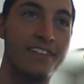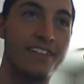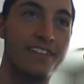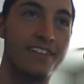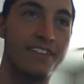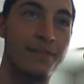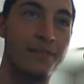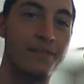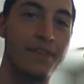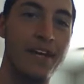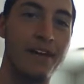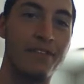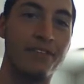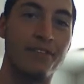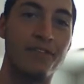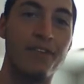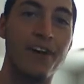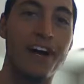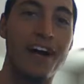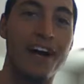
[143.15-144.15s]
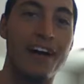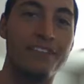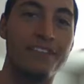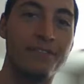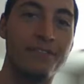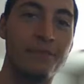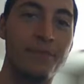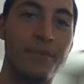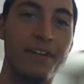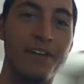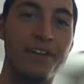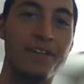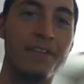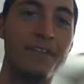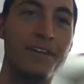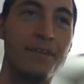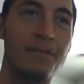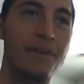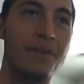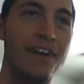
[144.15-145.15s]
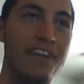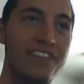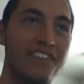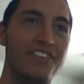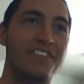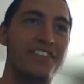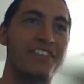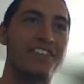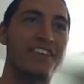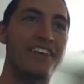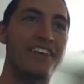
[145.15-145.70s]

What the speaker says: sometimes 5, depending on what I'm watching,